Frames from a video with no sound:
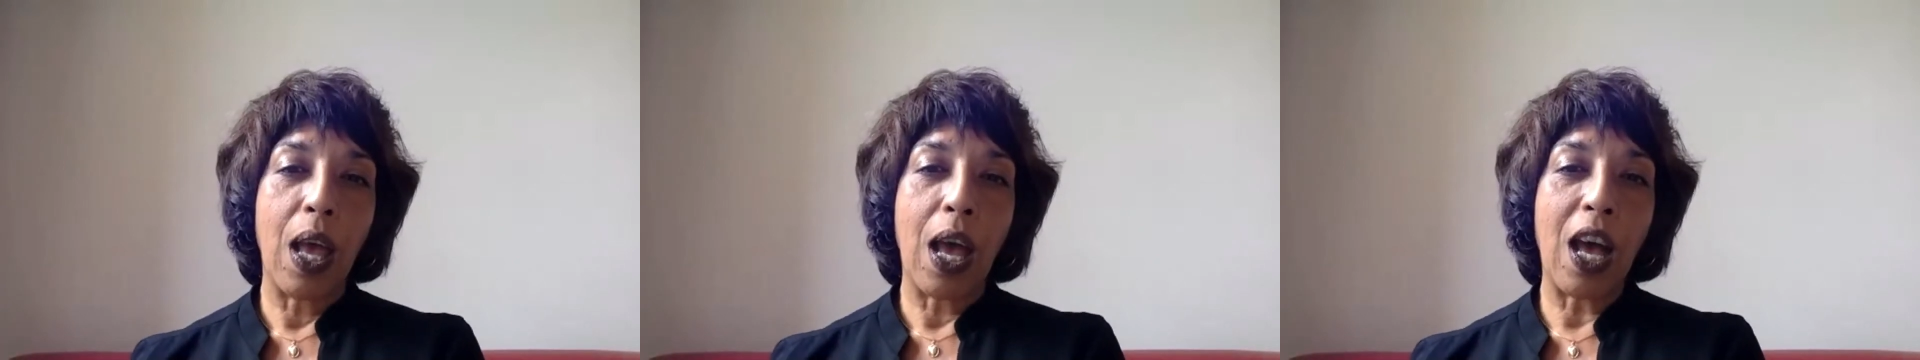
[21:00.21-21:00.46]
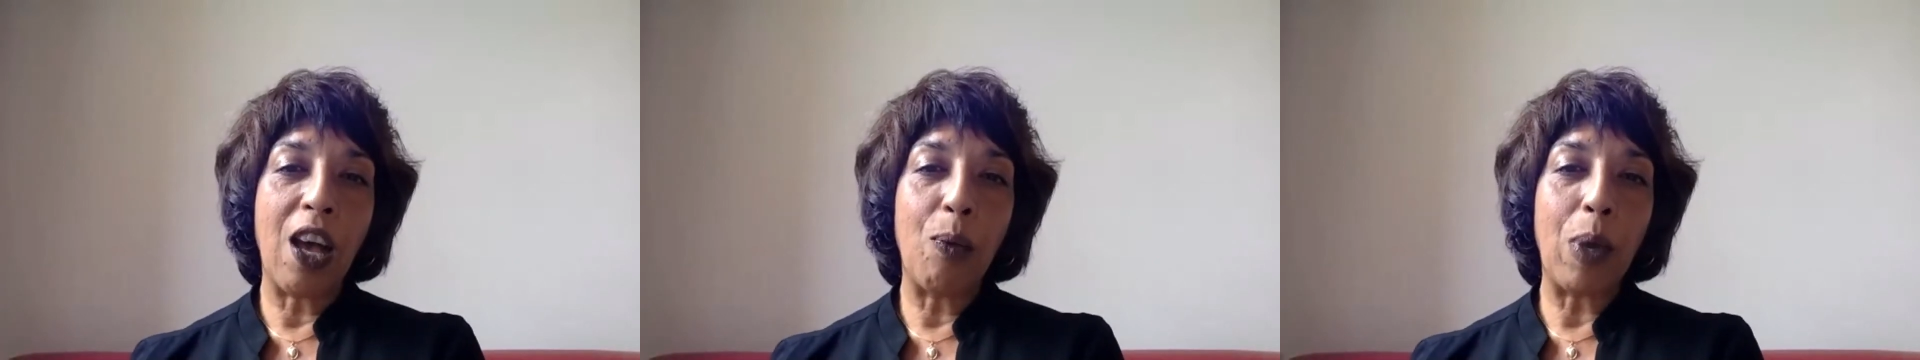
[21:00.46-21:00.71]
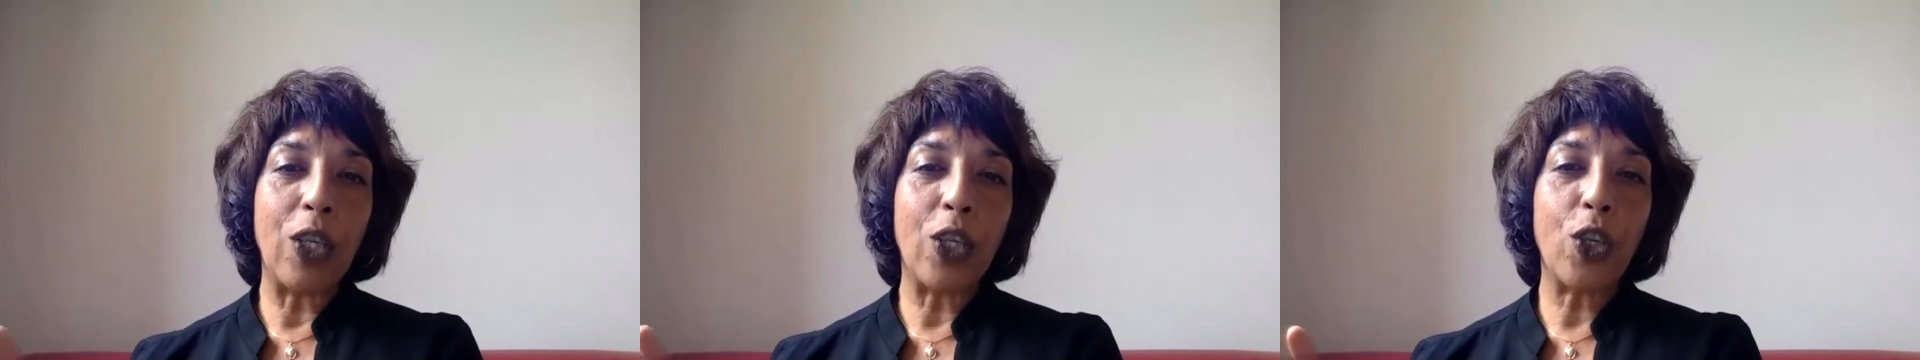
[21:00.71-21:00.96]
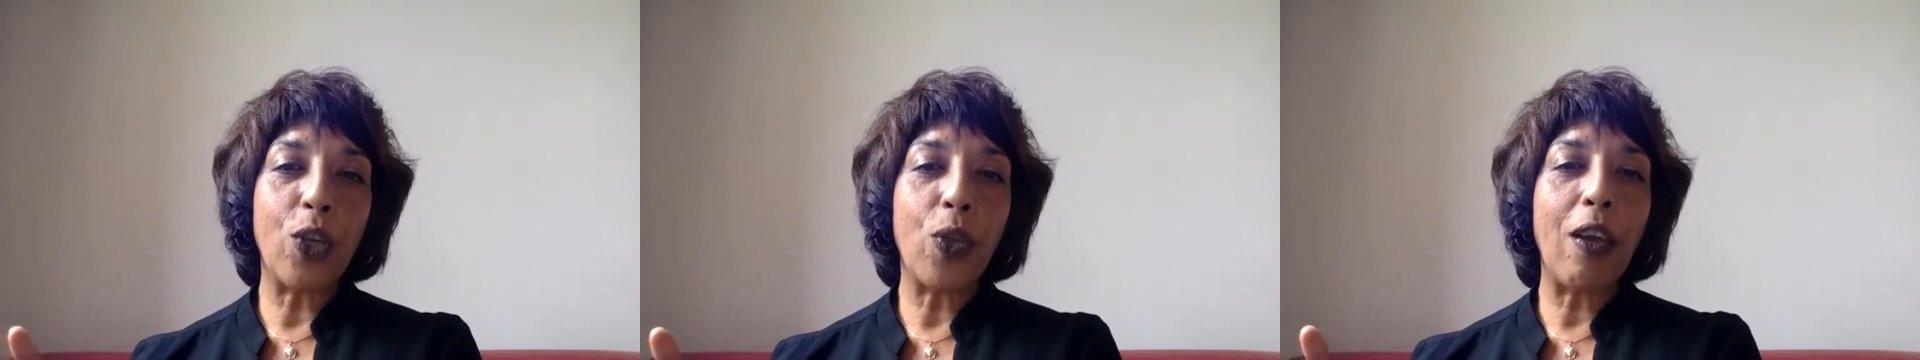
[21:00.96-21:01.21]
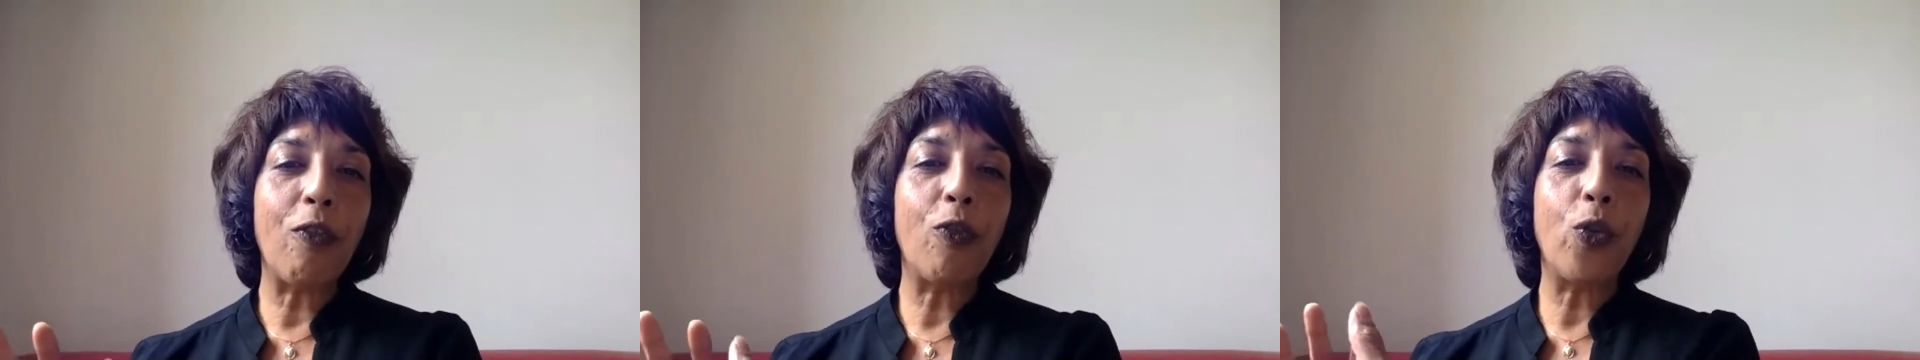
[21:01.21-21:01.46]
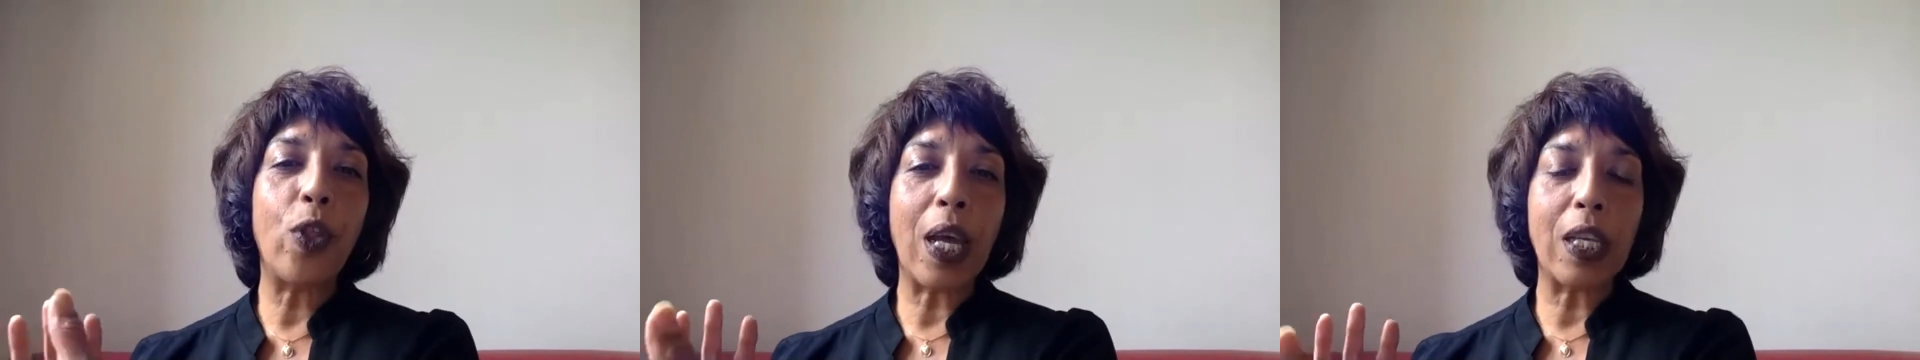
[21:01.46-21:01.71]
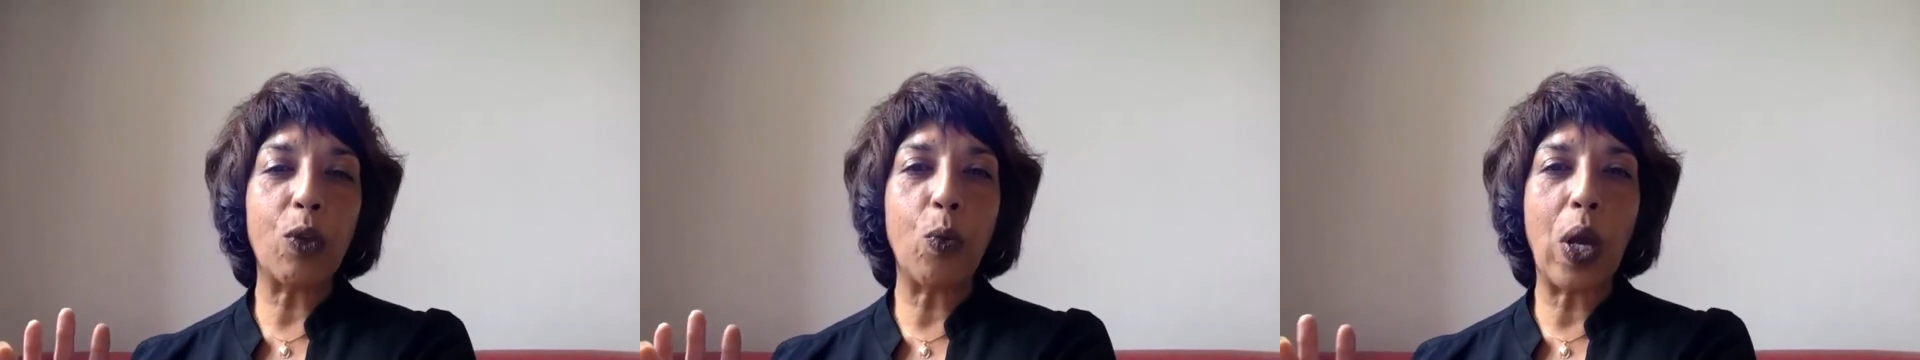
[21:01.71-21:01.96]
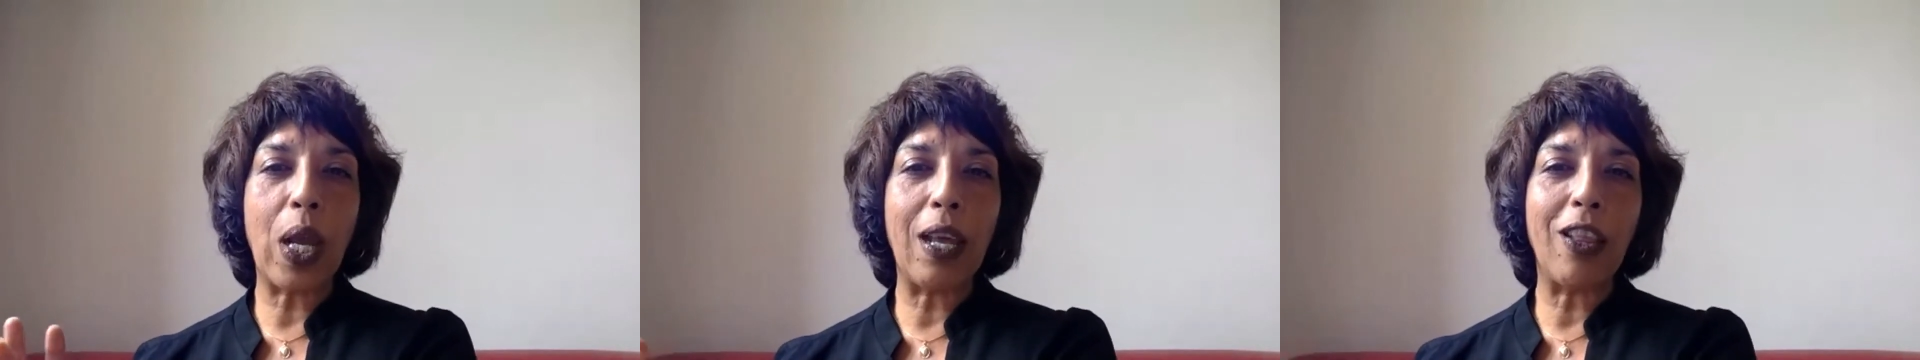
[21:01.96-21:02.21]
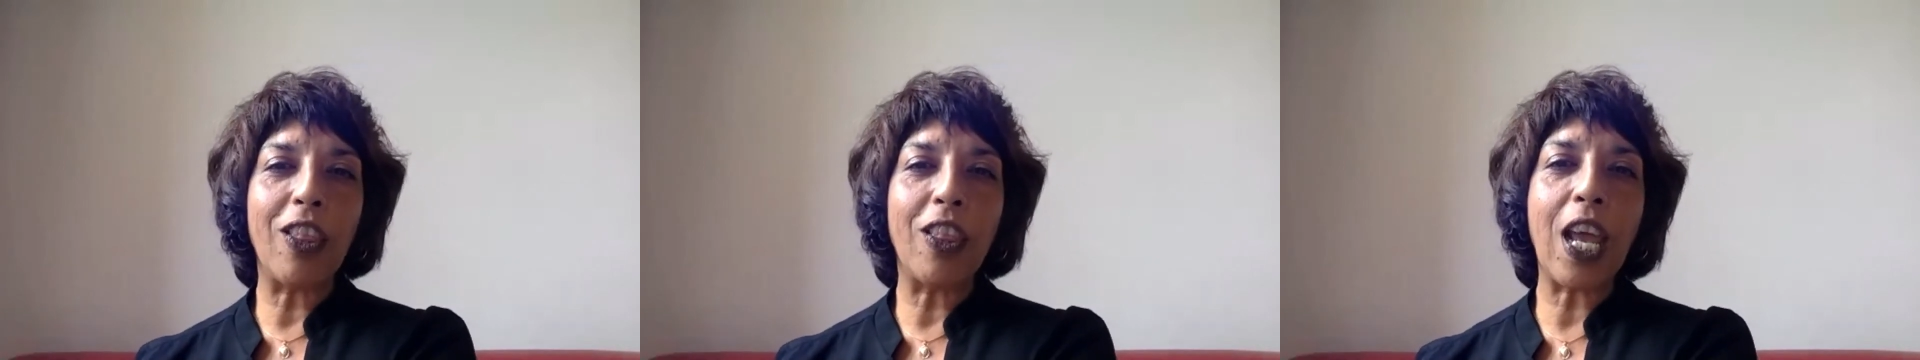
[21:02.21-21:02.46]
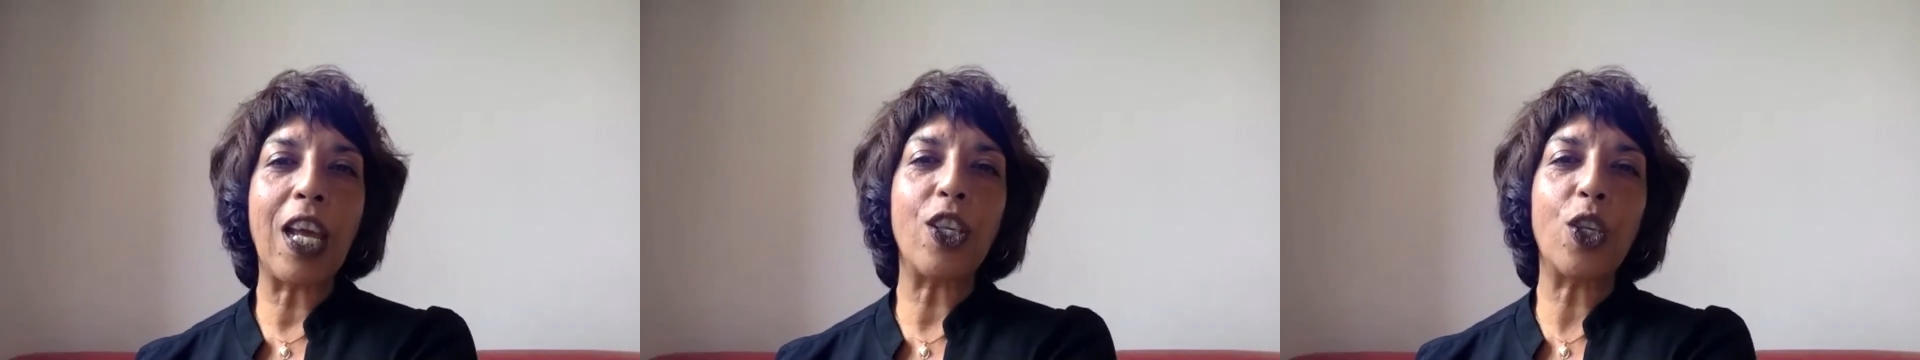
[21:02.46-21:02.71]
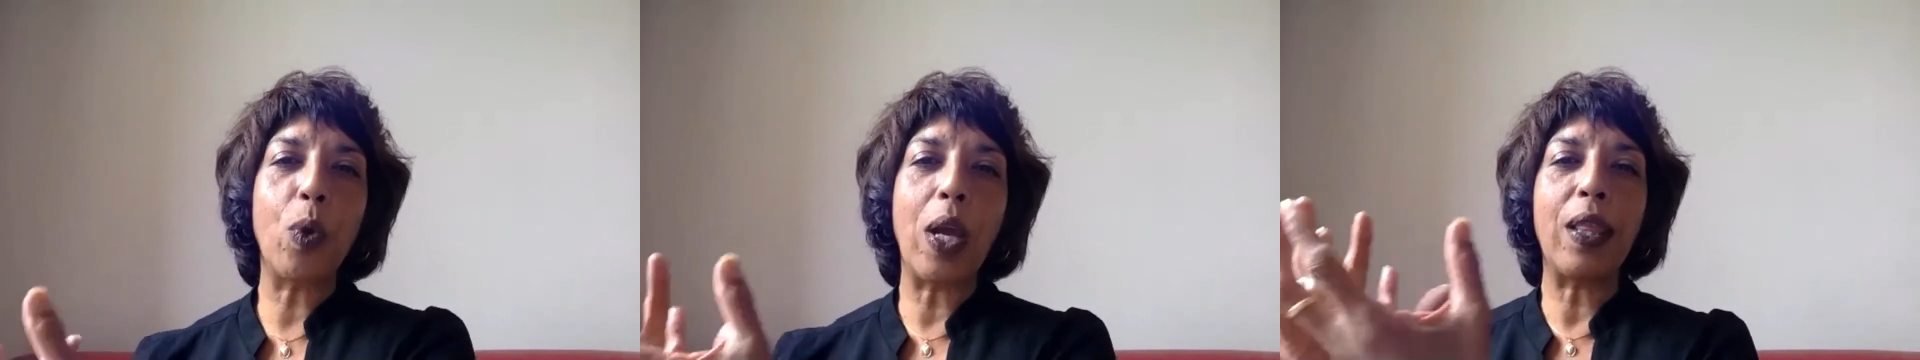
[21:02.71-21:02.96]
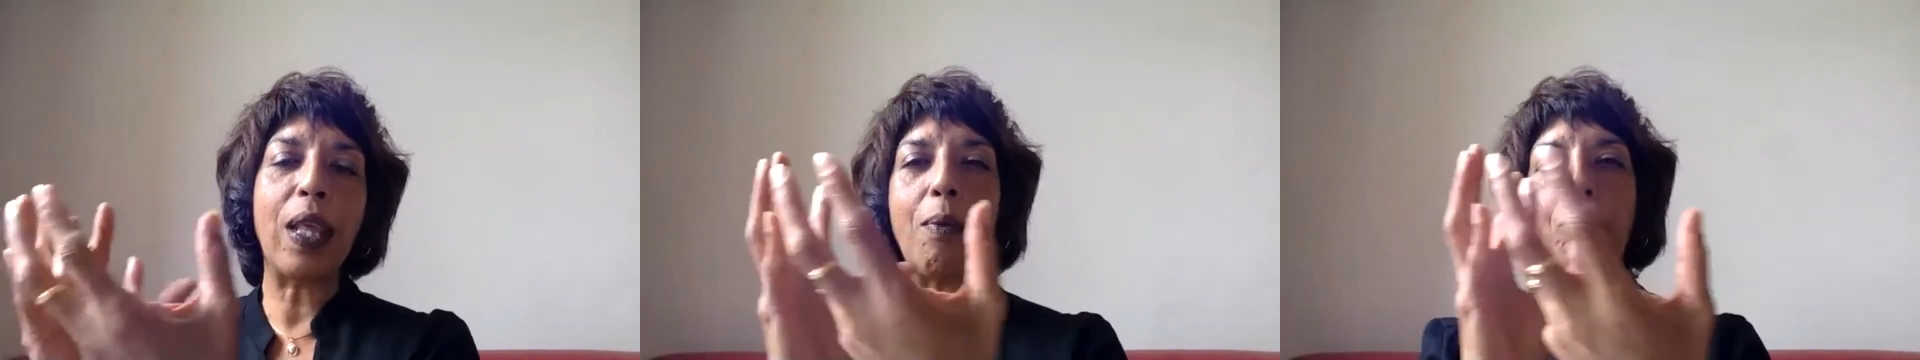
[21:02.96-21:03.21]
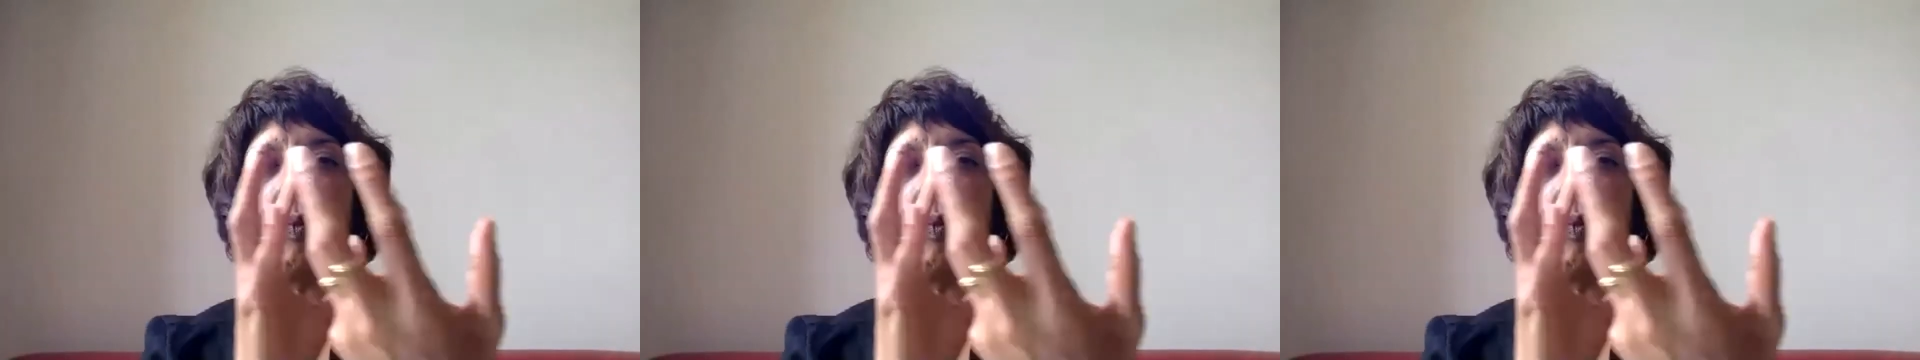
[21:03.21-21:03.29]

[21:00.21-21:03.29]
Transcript: And so therefore that's where that